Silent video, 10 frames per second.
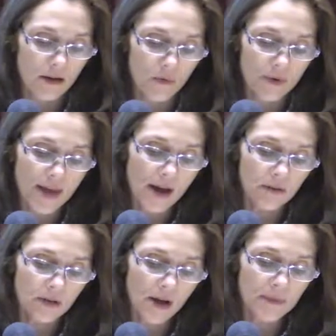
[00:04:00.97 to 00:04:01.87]
with
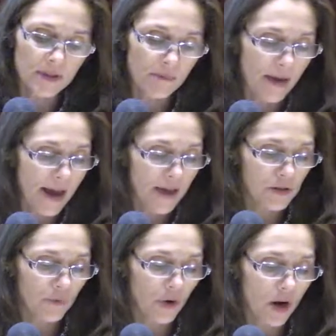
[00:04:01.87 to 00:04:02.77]
outcomes and paths
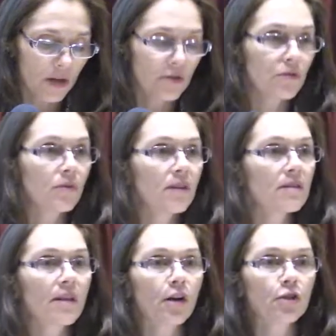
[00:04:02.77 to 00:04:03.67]
for our students
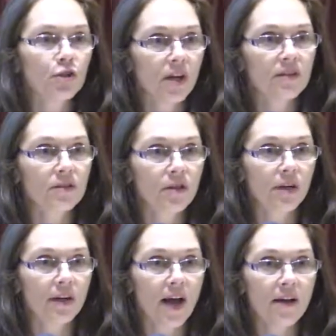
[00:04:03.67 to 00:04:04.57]
that are just good
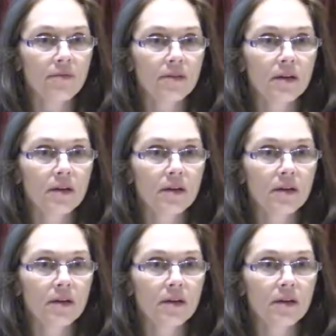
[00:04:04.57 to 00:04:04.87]
enough?